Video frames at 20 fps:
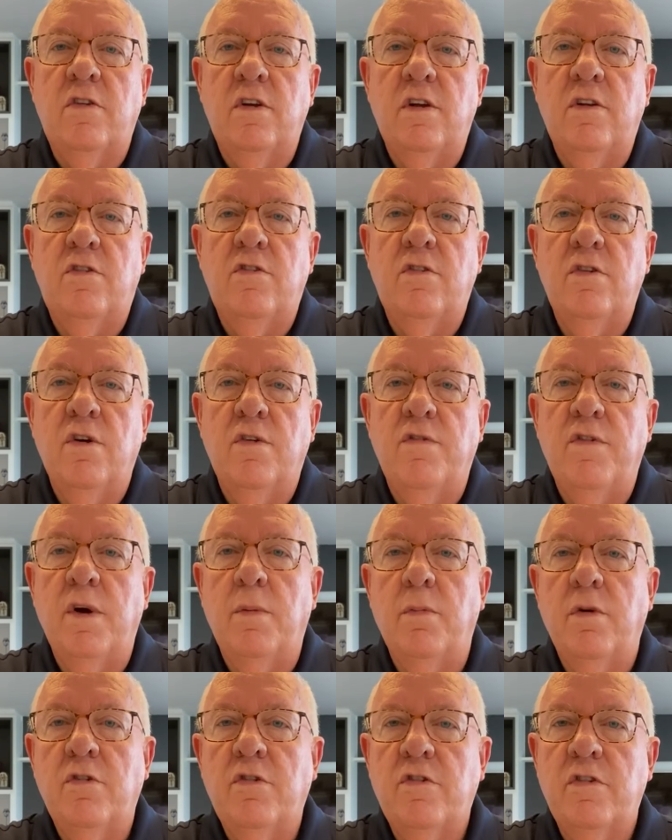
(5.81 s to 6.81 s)
It's
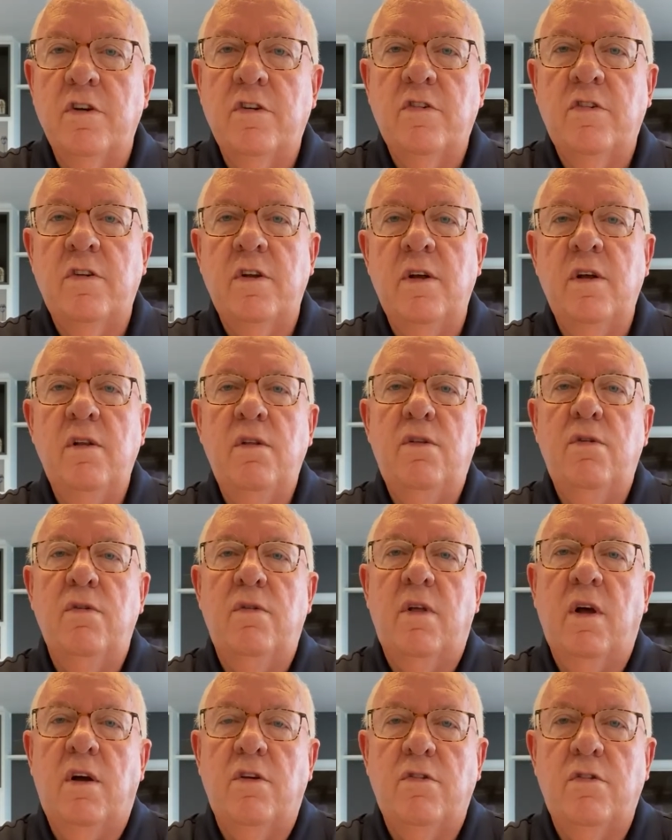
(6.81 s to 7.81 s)
November 16,
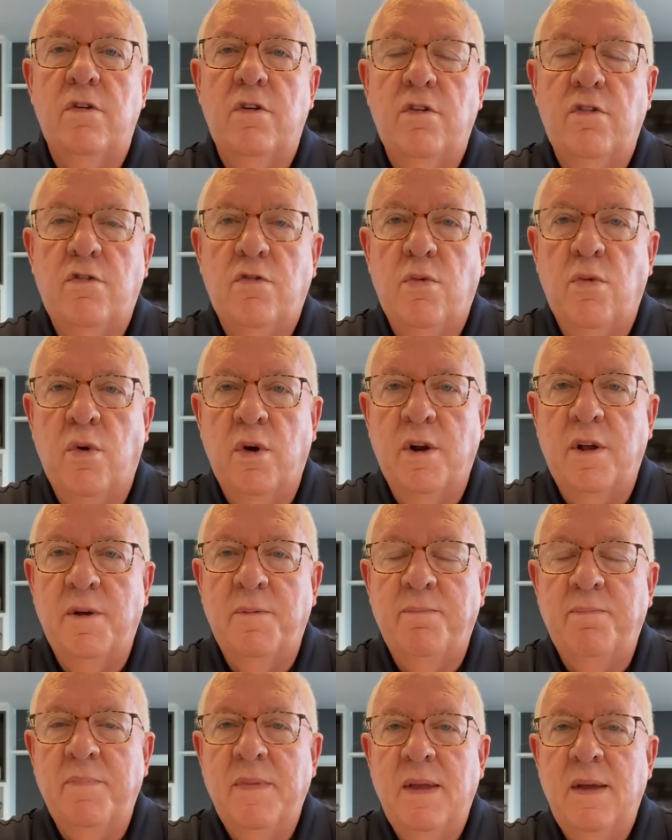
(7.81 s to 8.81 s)
2020.